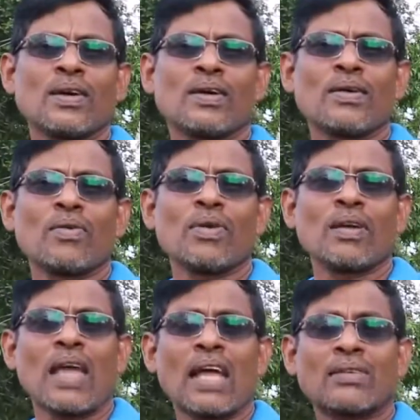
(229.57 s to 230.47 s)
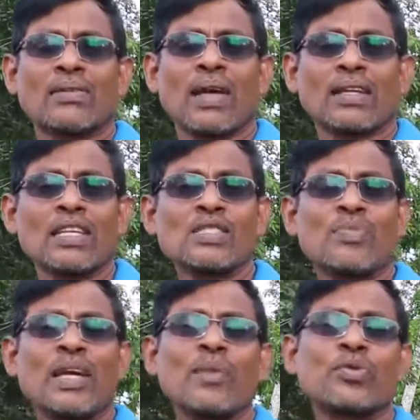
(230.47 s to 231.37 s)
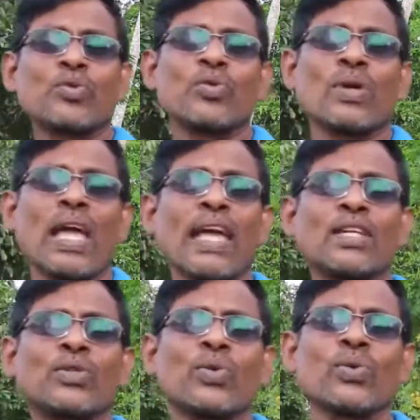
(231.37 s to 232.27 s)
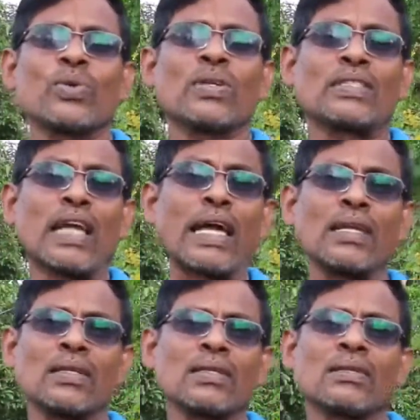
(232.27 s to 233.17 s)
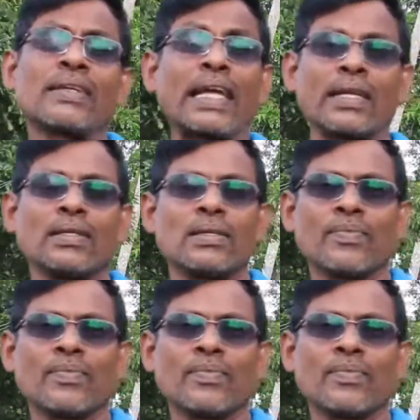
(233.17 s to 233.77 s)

Uh, at, at least by up to 8 or 9 grade,